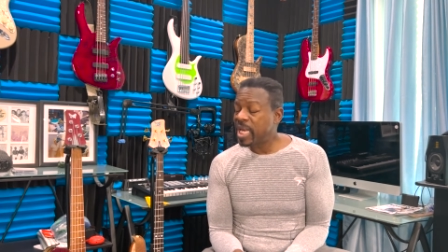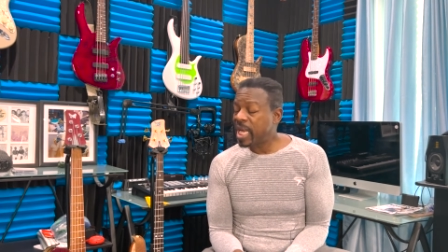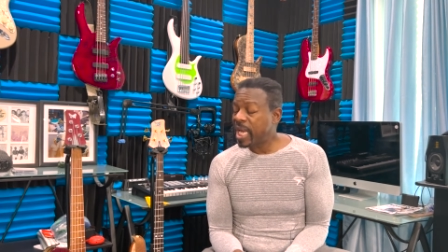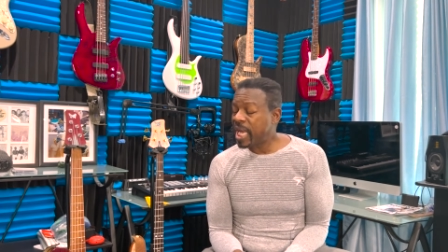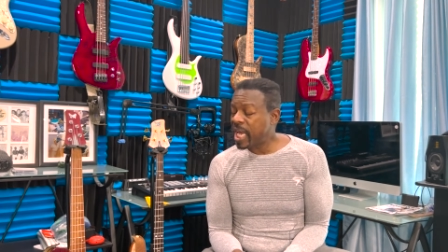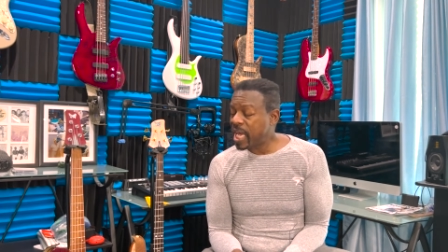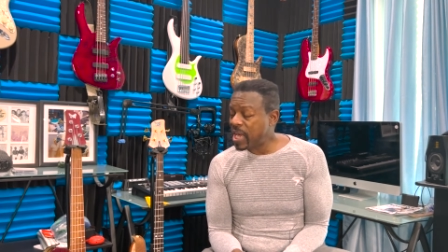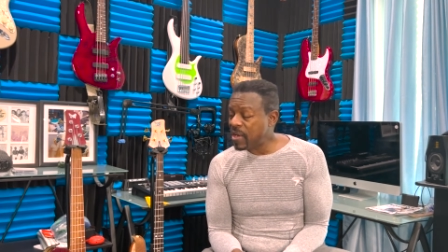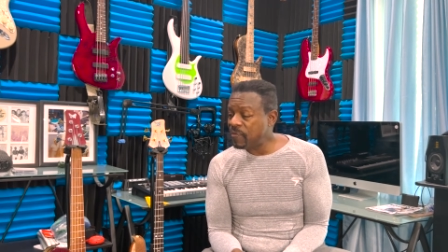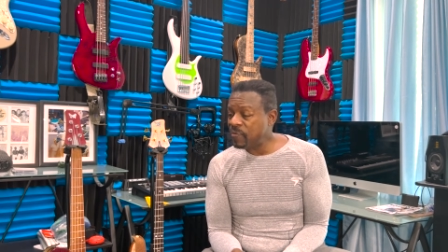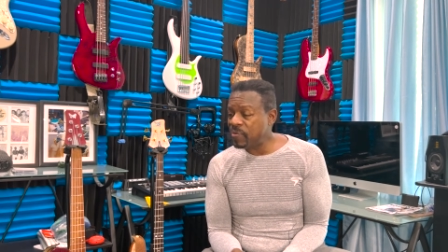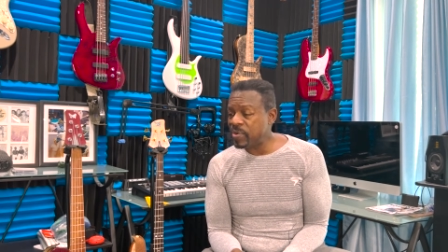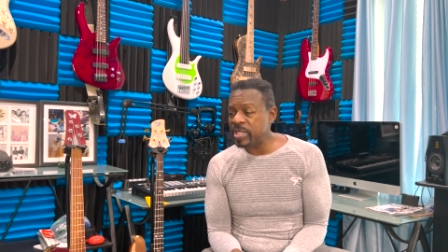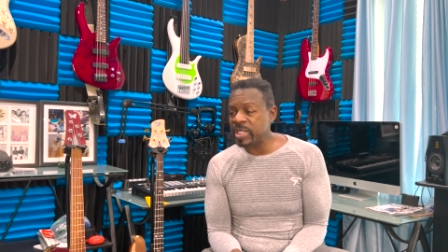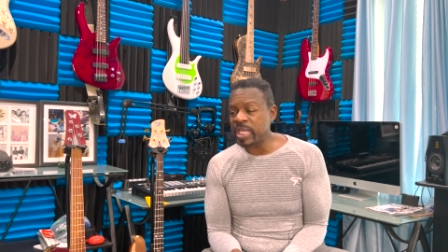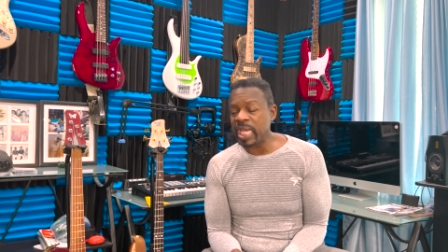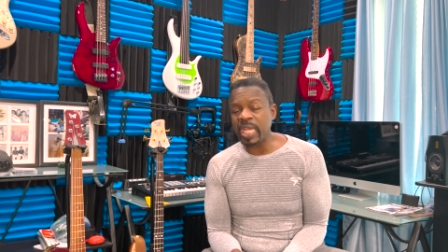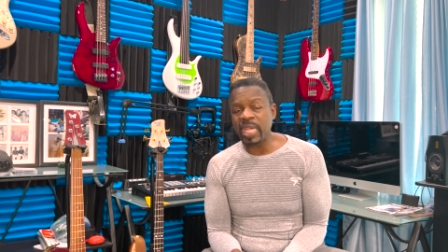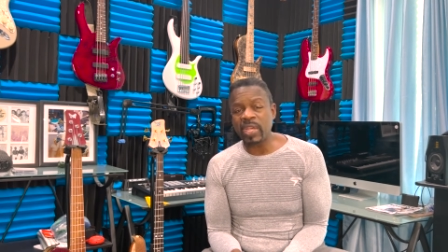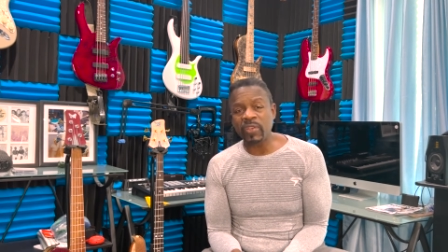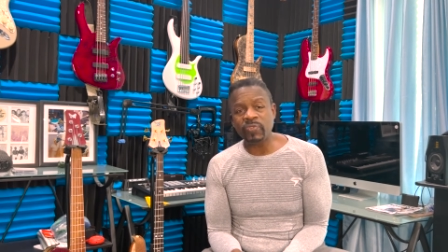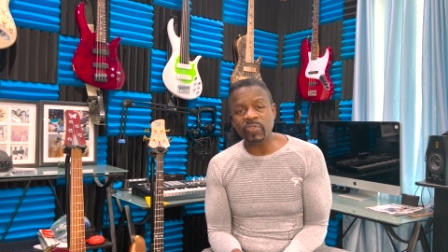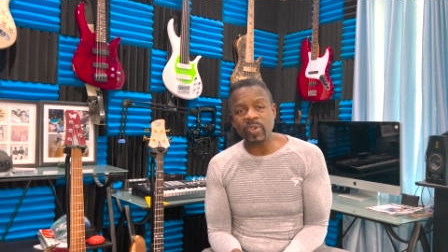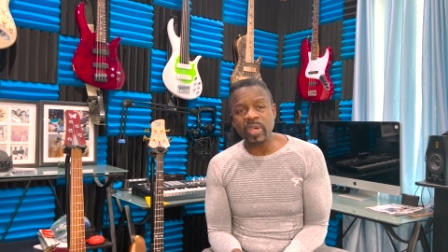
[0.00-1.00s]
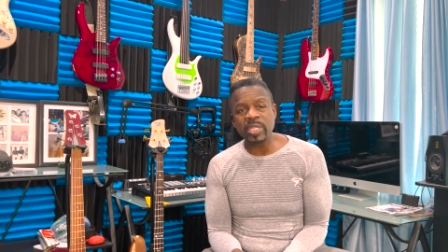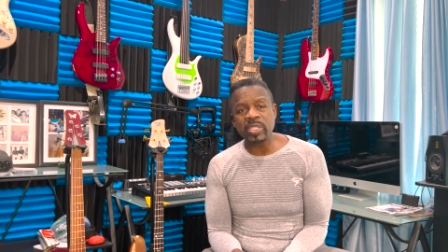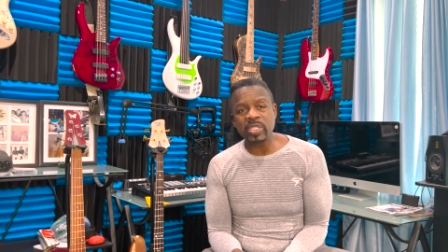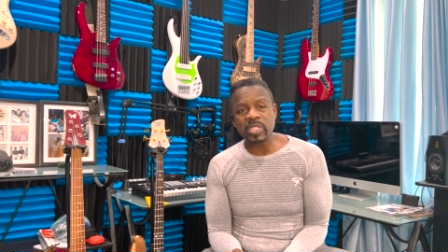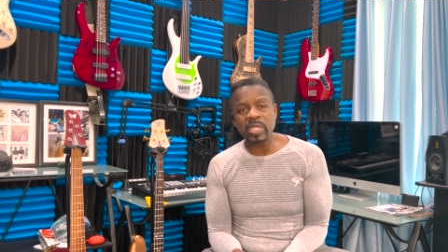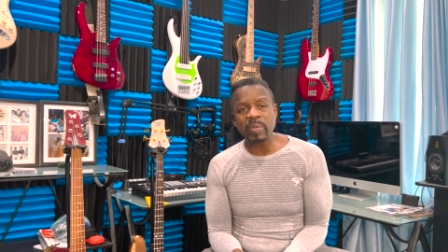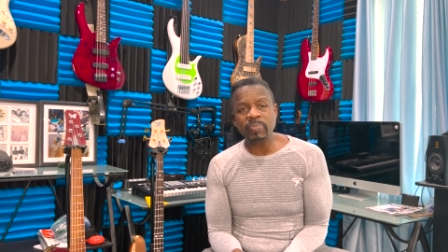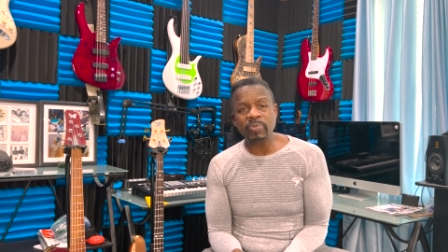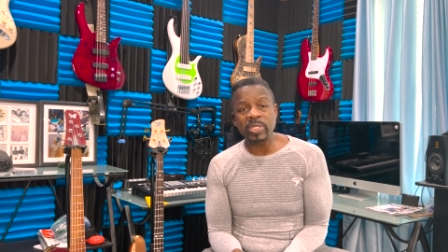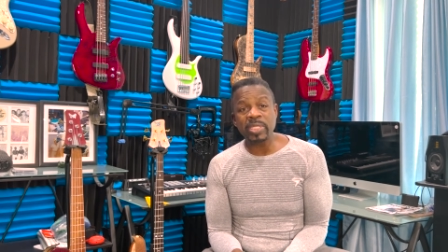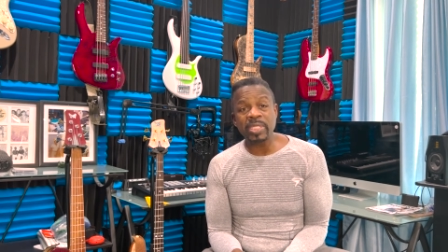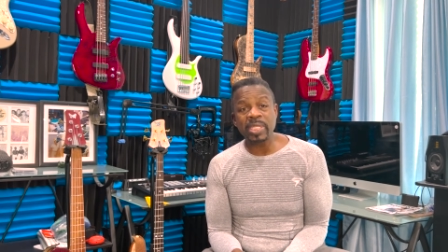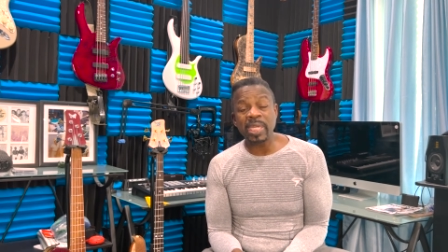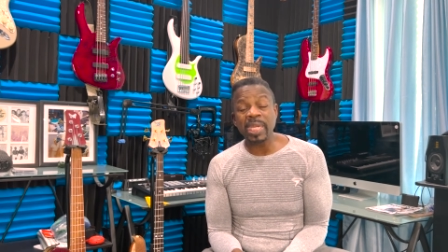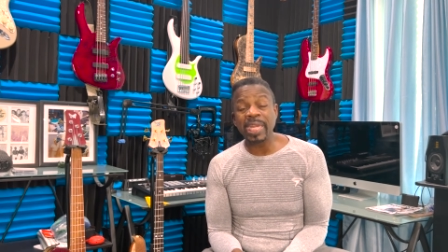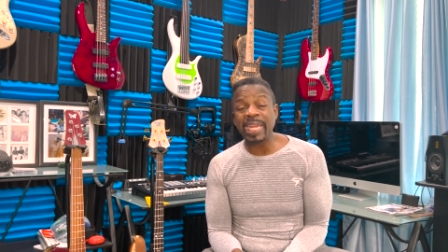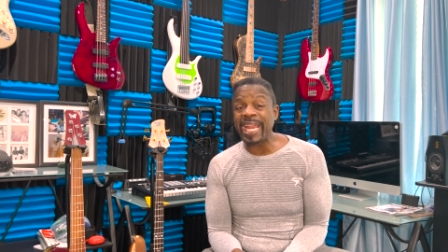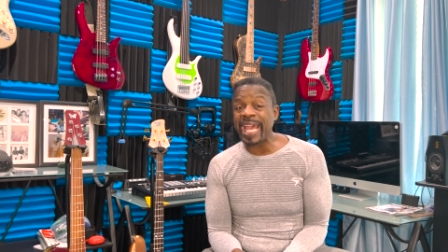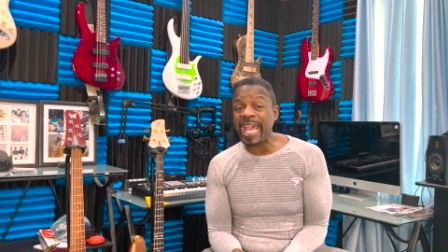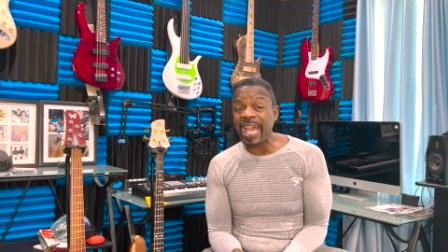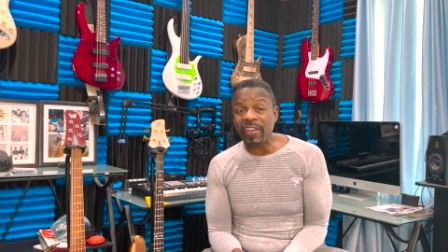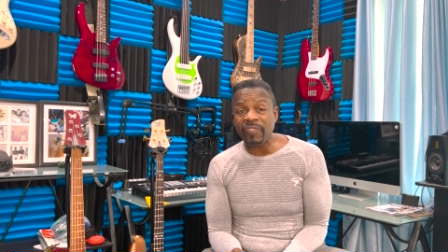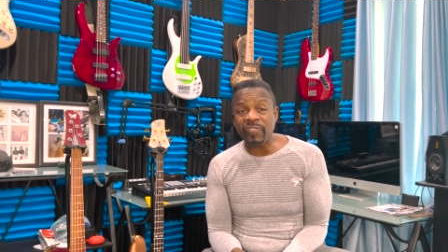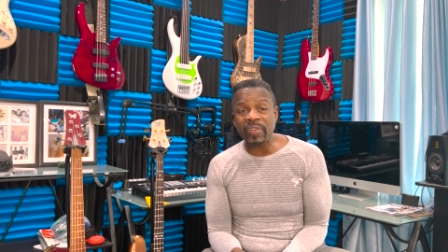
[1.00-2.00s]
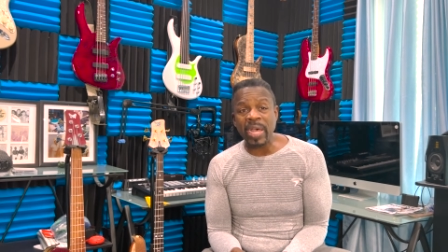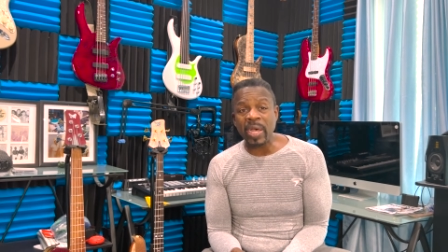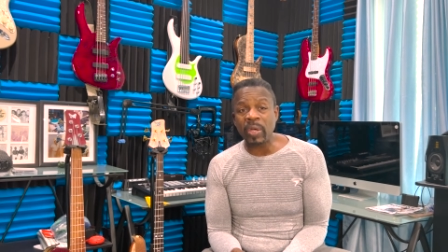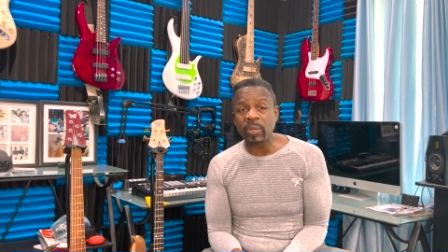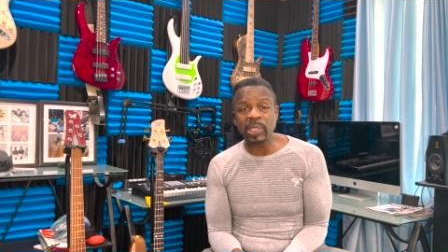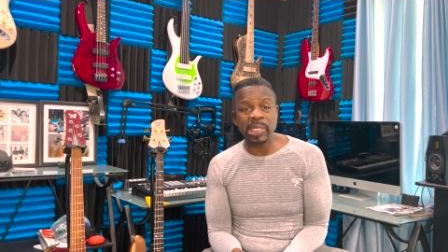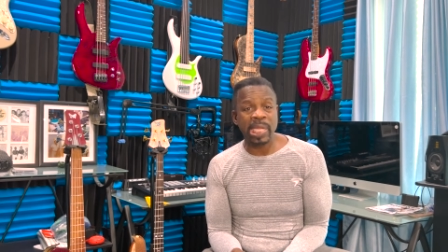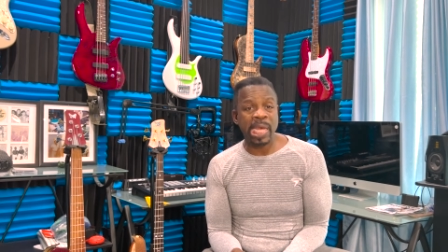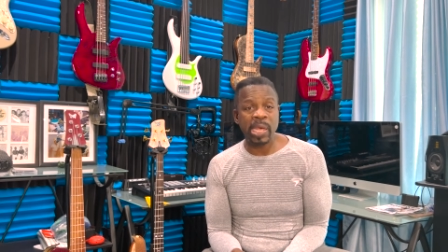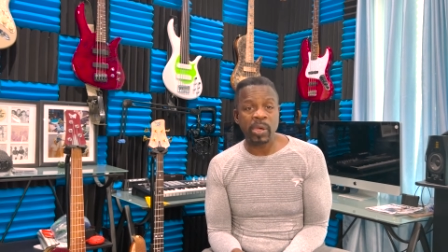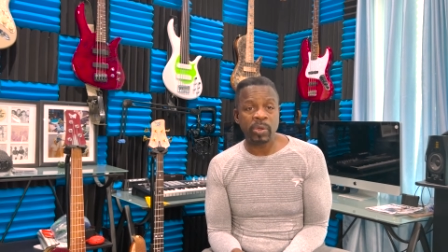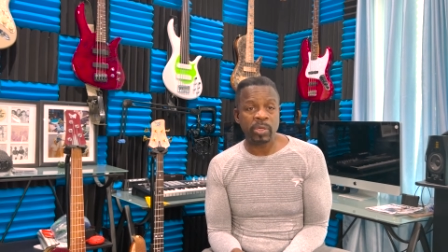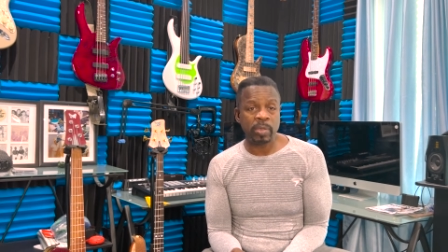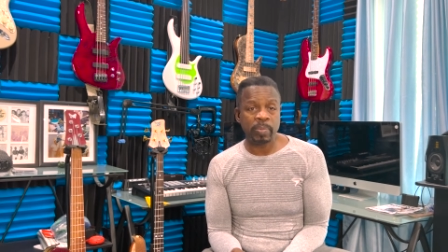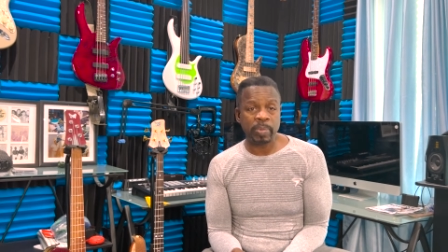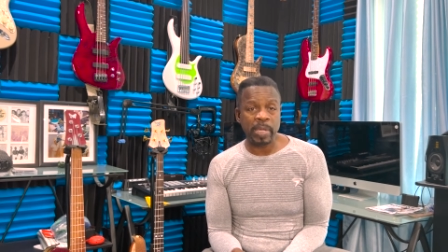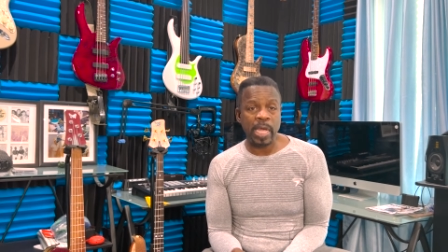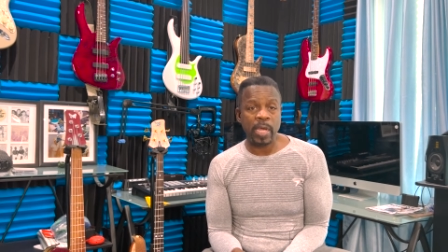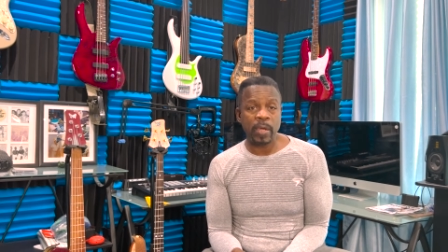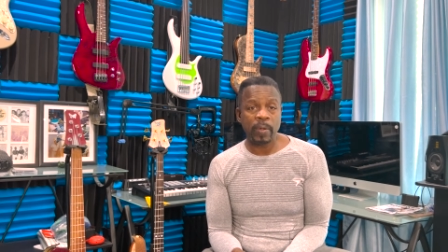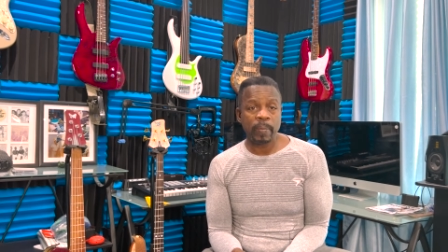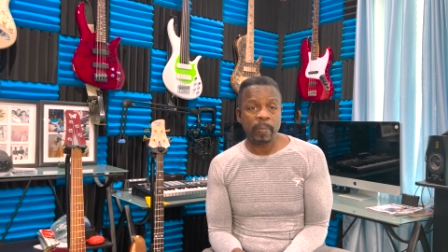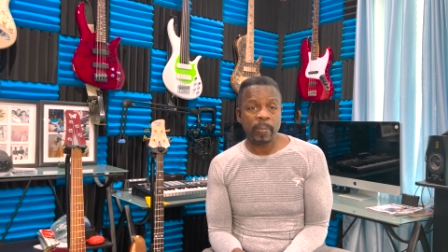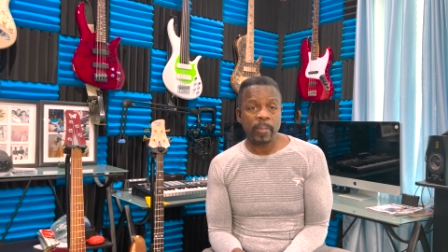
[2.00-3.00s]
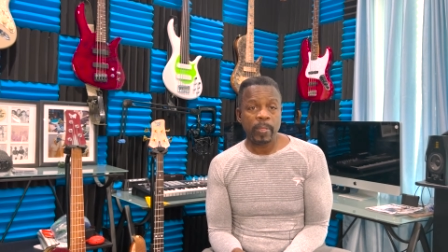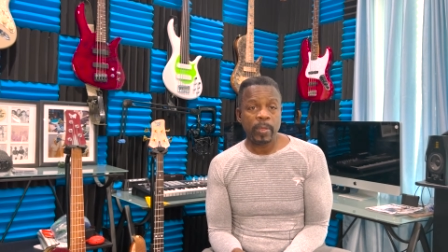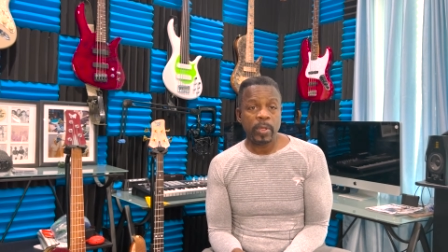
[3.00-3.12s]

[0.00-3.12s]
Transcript: every day I find something to laugh out loud about